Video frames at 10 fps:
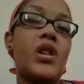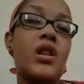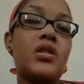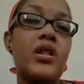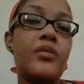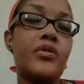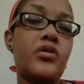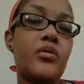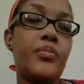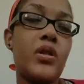I said I'm just
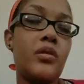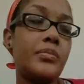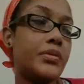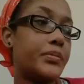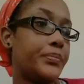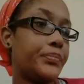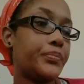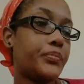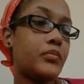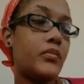gonna pump
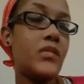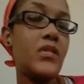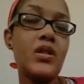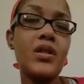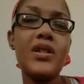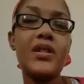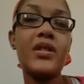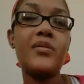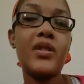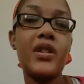because it
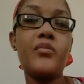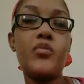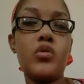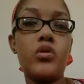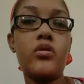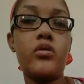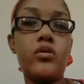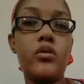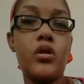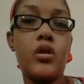seems I get more
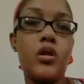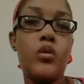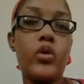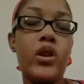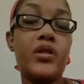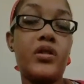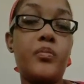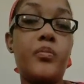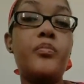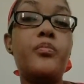when I just
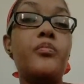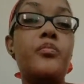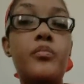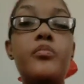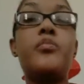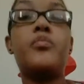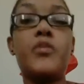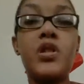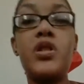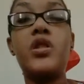
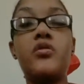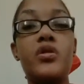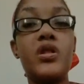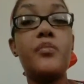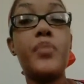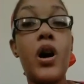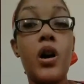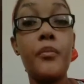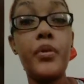continuously pump.